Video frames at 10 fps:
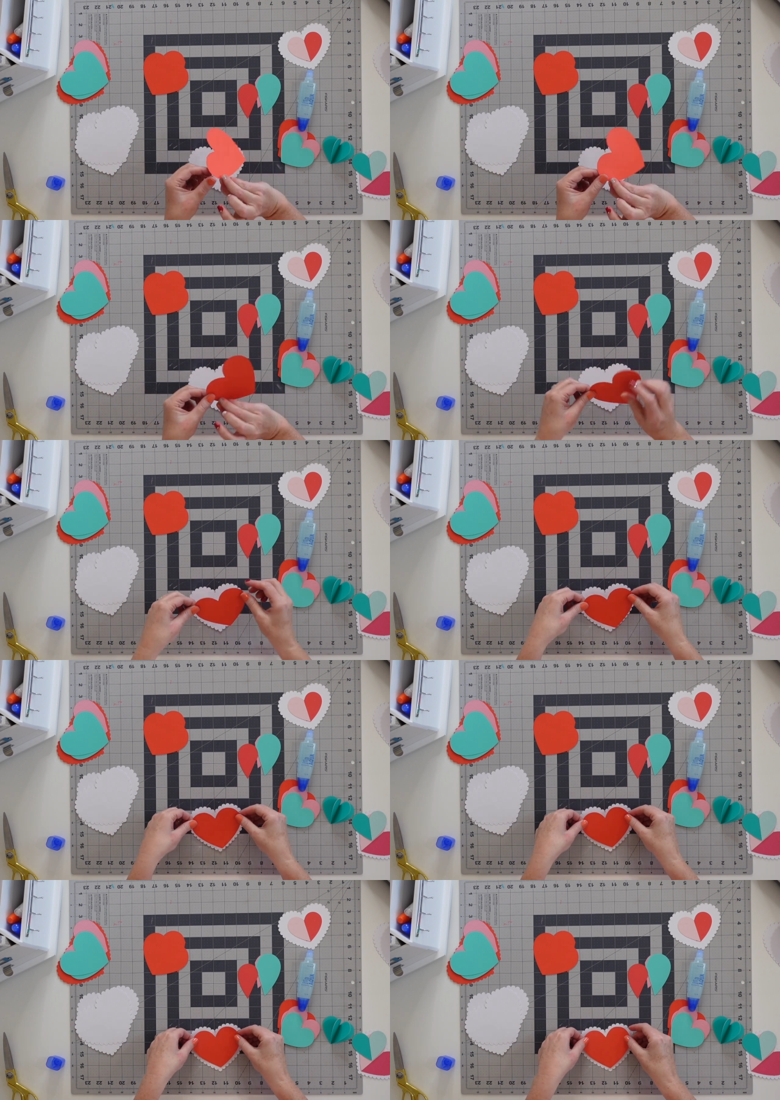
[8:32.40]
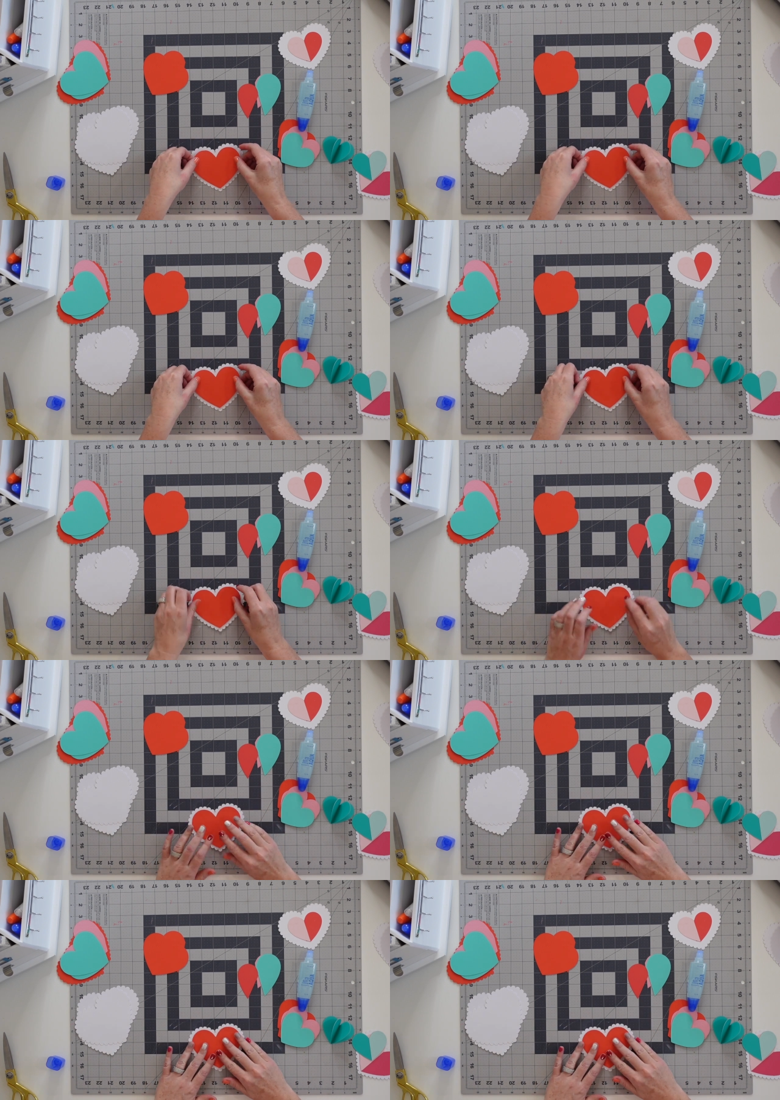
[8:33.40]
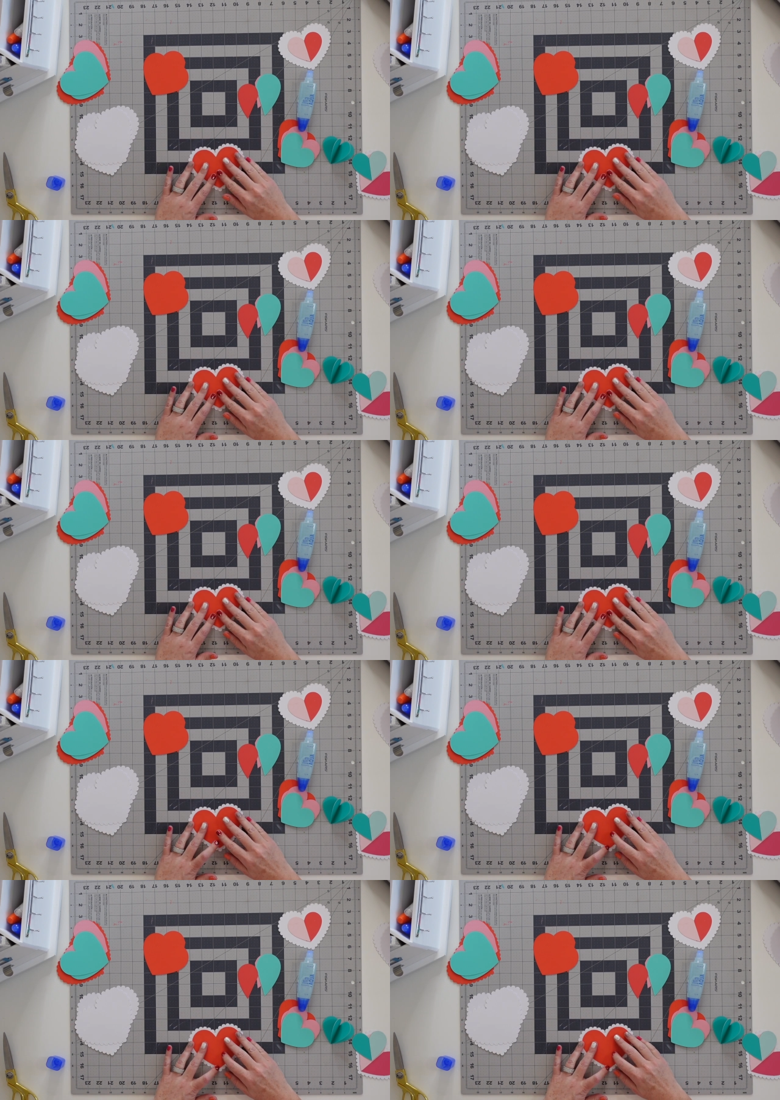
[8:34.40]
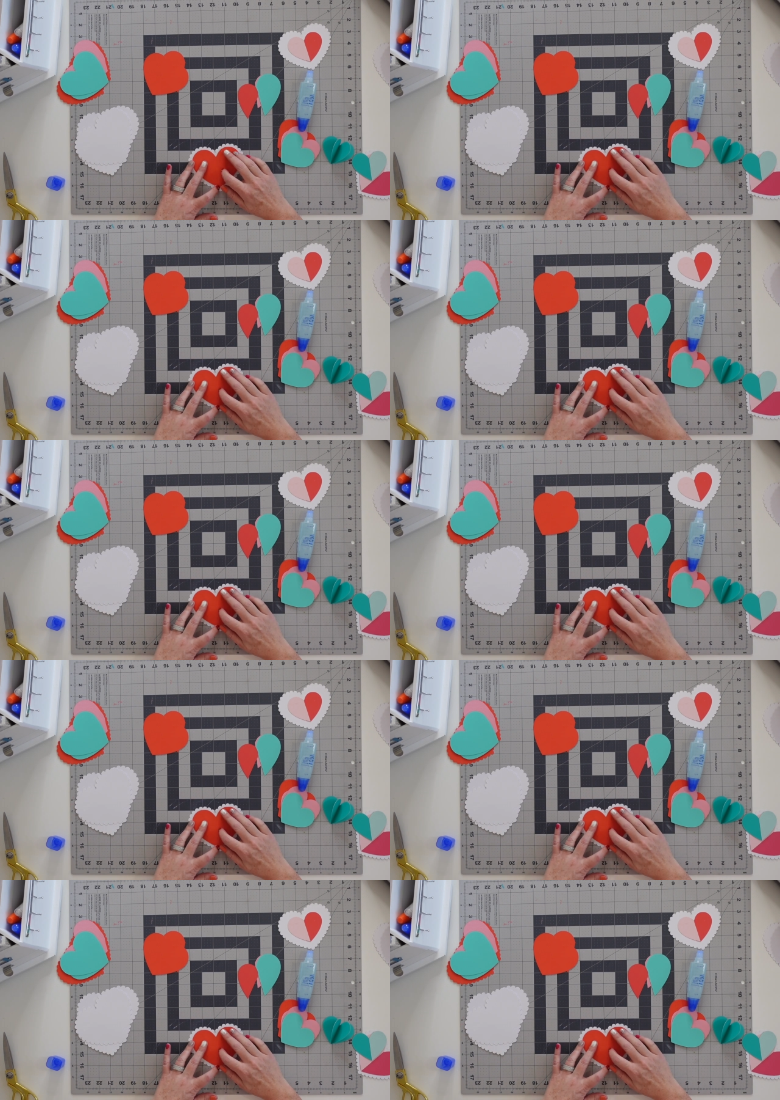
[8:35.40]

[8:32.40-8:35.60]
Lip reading: (no speaker visible)